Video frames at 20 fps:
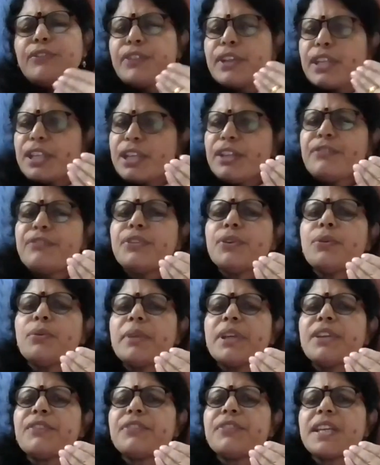Very
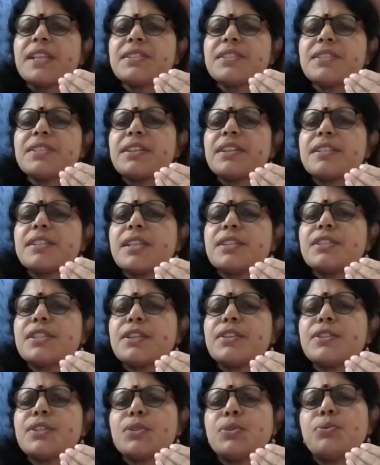few may face the
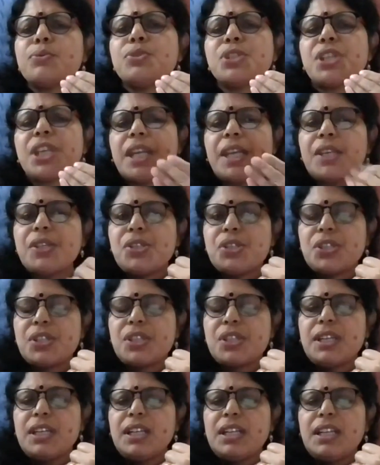resistance to
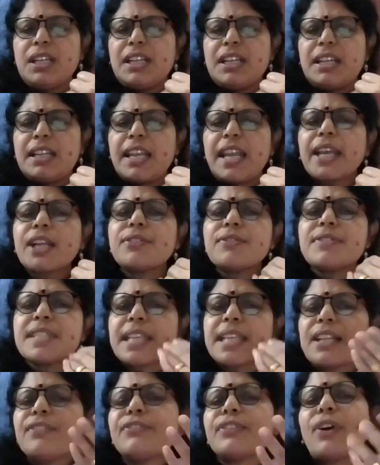change, lack of
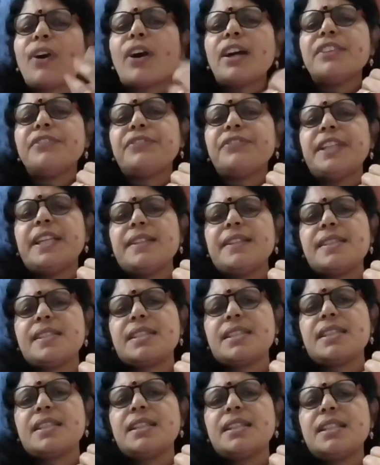
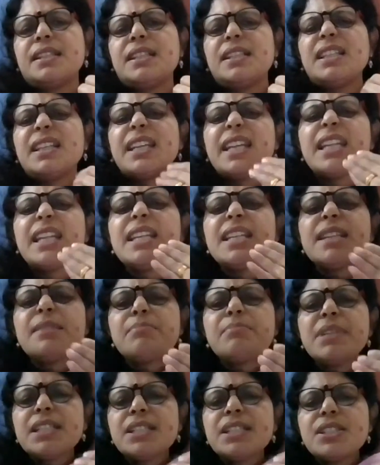self-confidence,
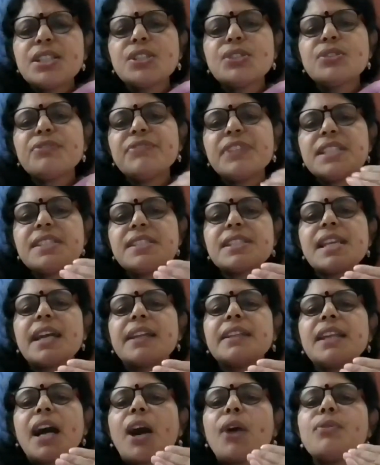inability to
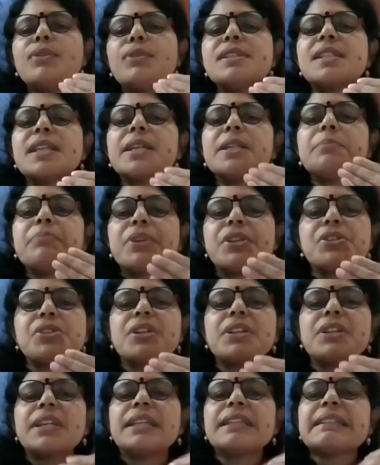withstand outside
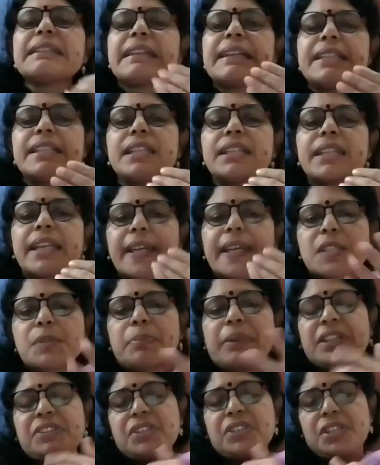pressure and career
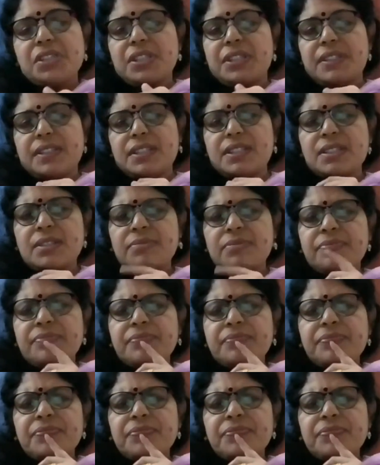expectations.